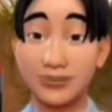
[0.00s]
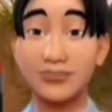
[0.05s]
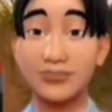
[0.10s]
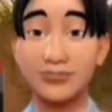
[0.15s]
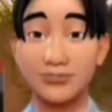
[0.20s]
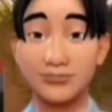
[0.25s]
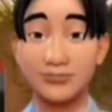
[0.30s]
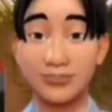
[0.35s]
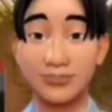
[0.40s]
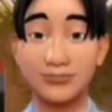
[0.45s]

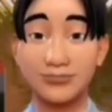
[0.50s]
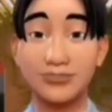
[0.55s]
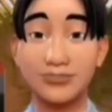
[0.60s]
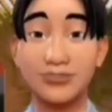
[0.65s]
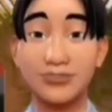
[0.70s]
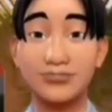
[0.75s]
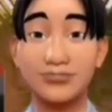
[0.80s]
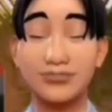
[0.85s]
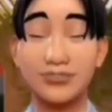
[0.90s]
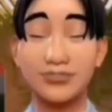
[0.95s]
And if
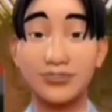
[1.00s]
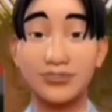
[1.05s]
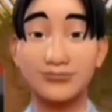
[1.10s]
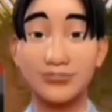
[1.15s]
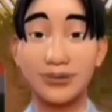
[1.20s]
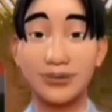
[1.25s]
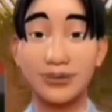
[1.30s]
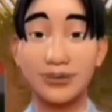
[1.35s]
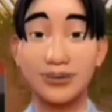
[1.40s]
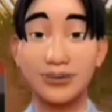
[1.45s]

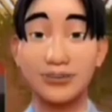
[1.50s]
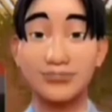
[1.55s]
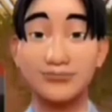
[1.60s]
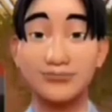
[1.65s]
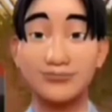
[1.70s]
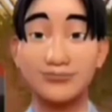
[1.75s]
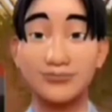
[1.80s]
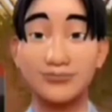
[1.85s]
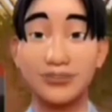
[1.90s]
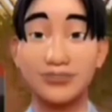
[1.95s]

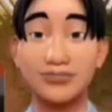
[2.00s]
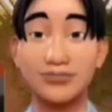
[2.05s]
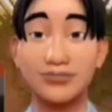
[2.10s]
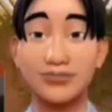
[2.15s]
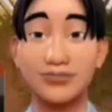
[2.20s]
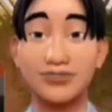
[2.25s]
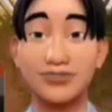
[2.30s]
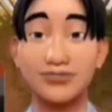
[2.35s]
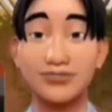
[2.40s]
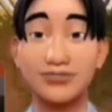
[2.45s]
you're doing
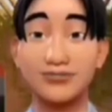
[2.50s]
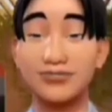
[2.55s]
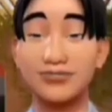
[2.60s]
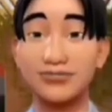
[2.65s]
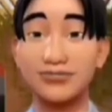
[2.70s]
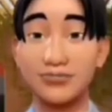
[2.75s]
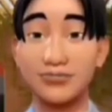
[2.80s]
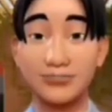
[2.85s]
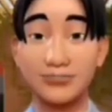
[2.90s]
it some